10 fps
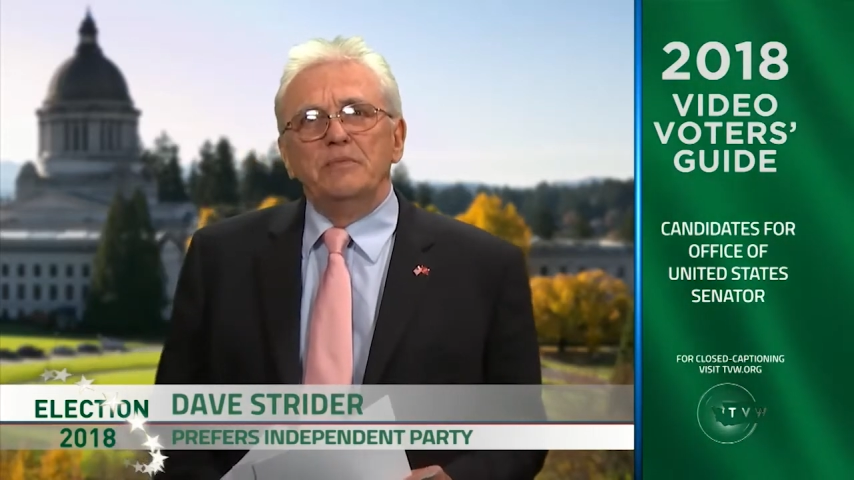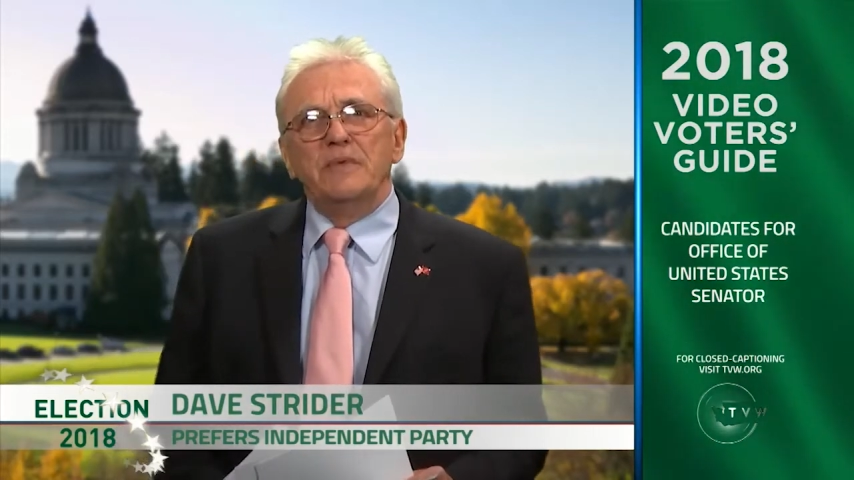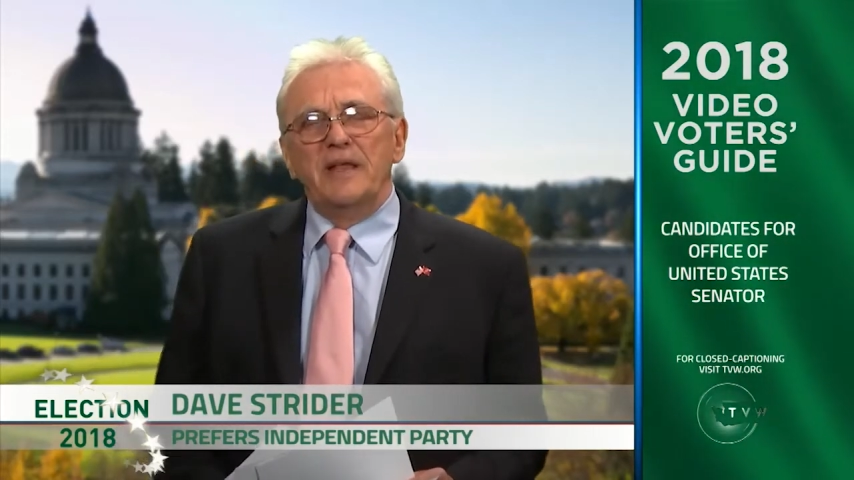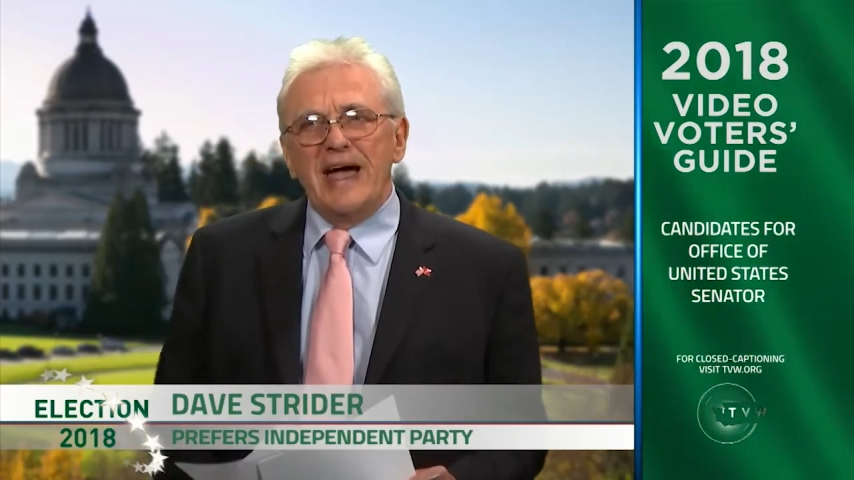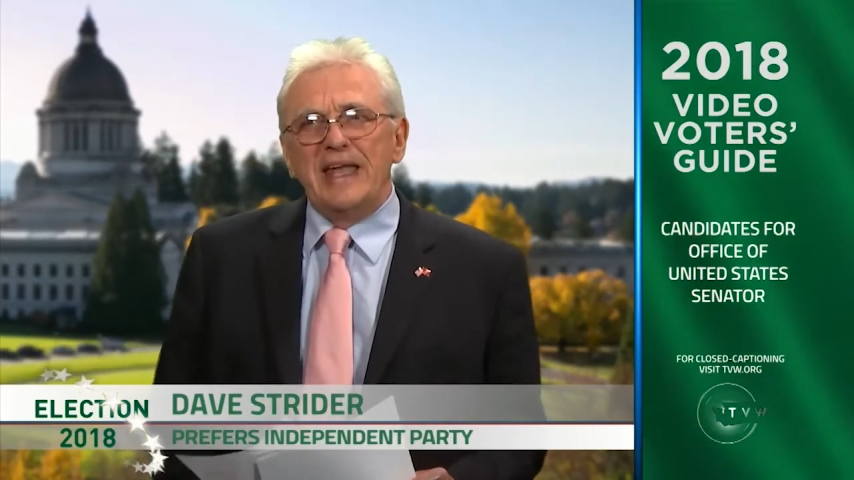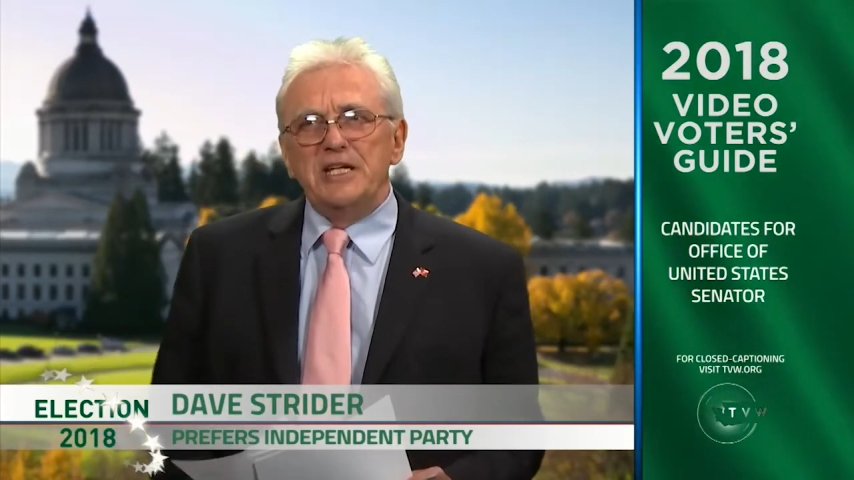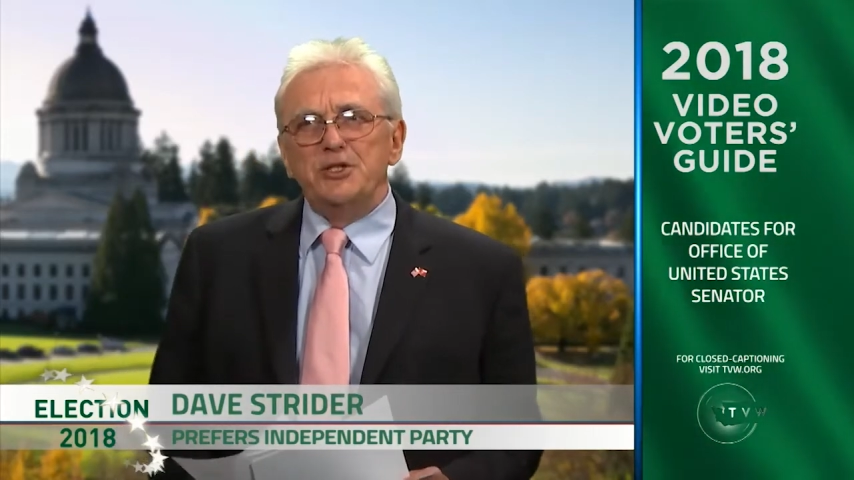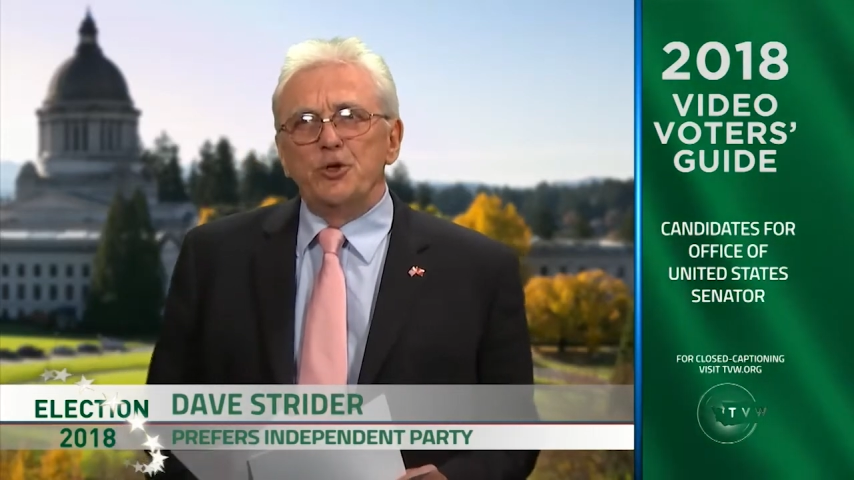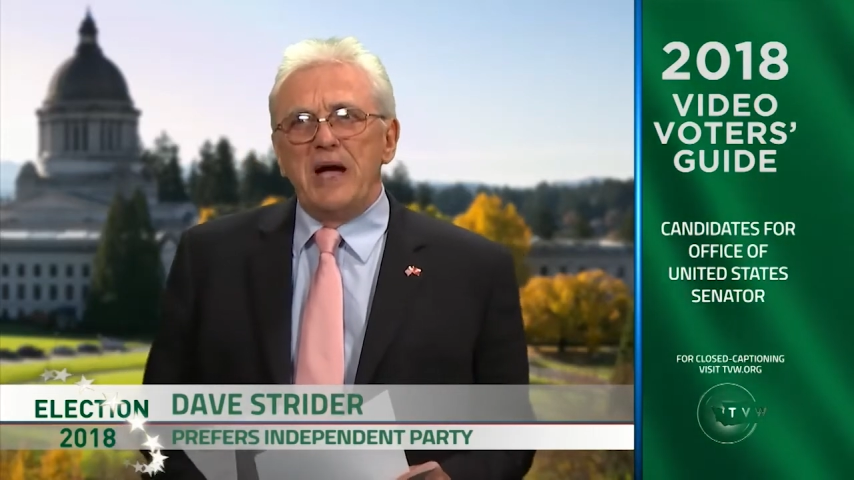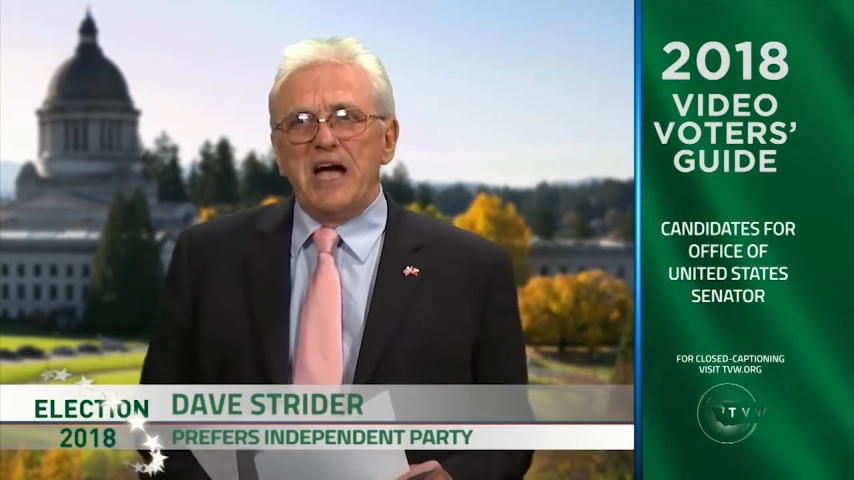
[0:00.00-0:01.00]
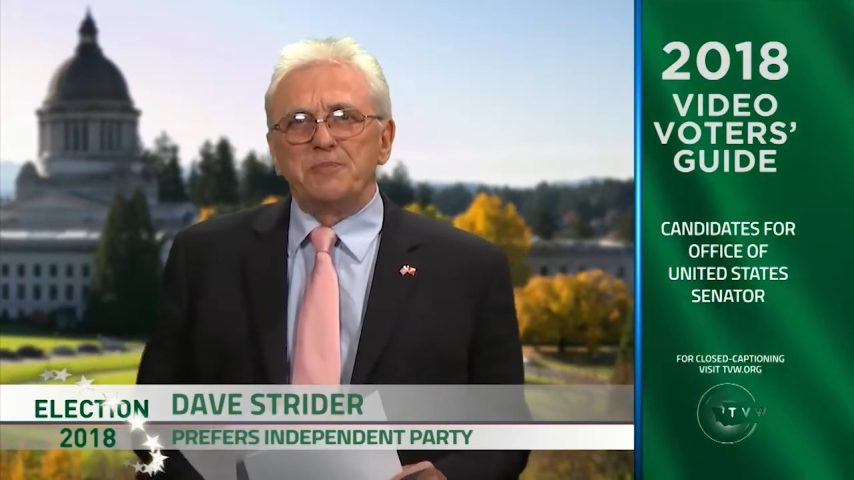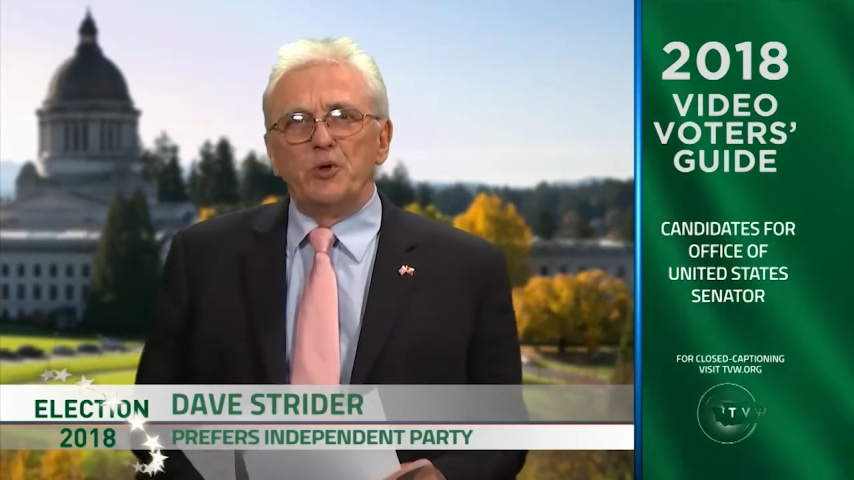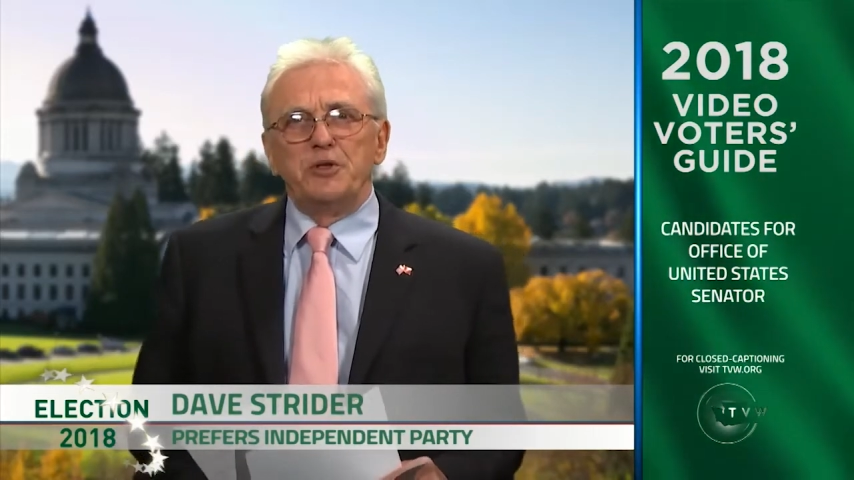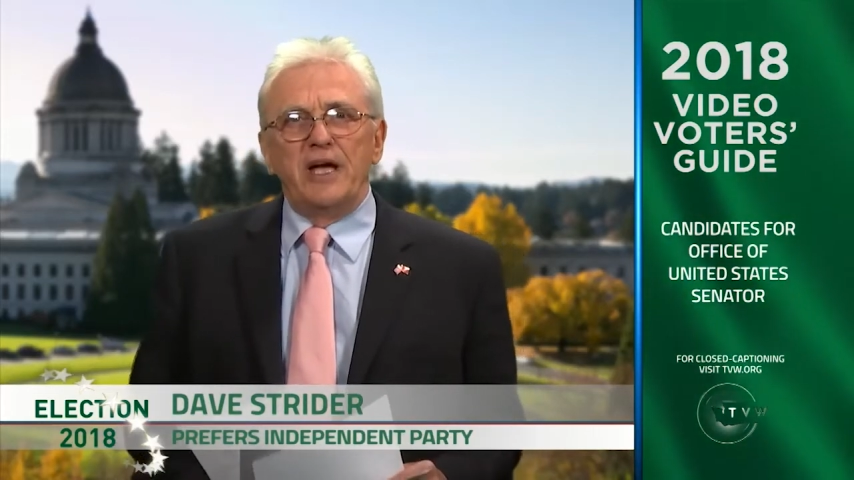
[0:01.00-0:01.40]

and that is your passport to